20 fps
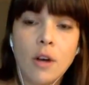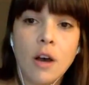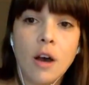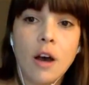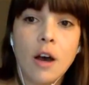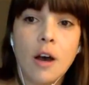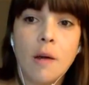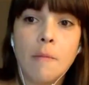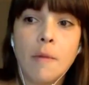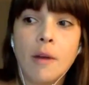
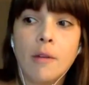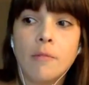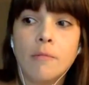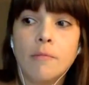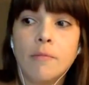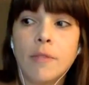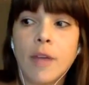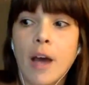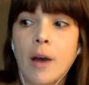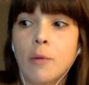
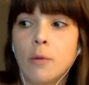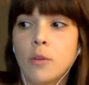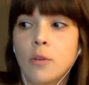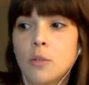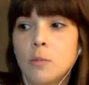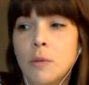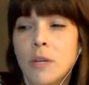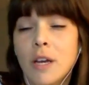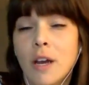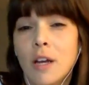And that will
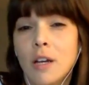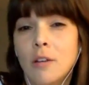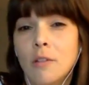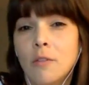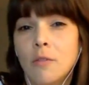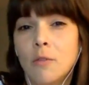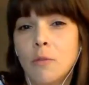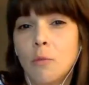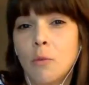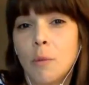just be kind
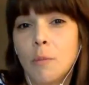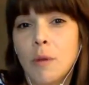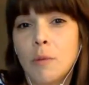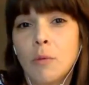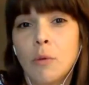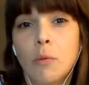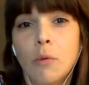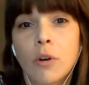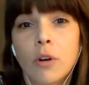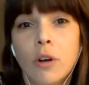of what
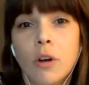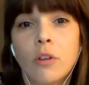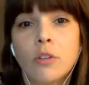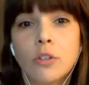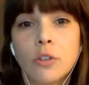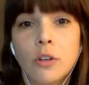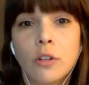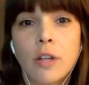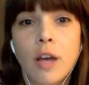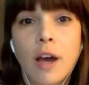people work
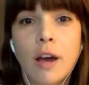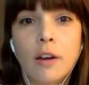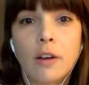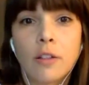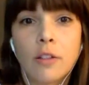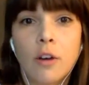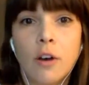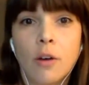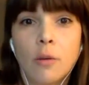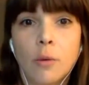on during the
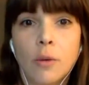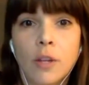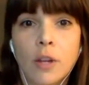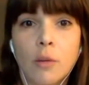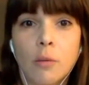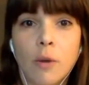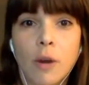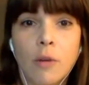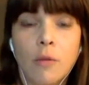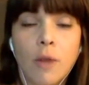hackathon, what
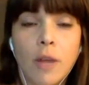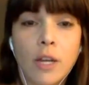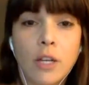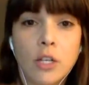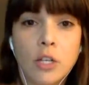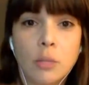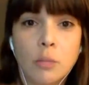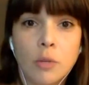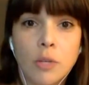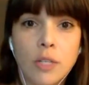they're
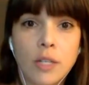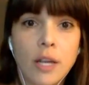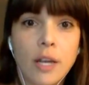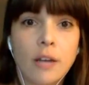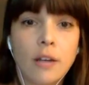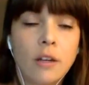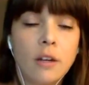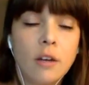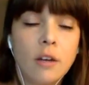ready to present.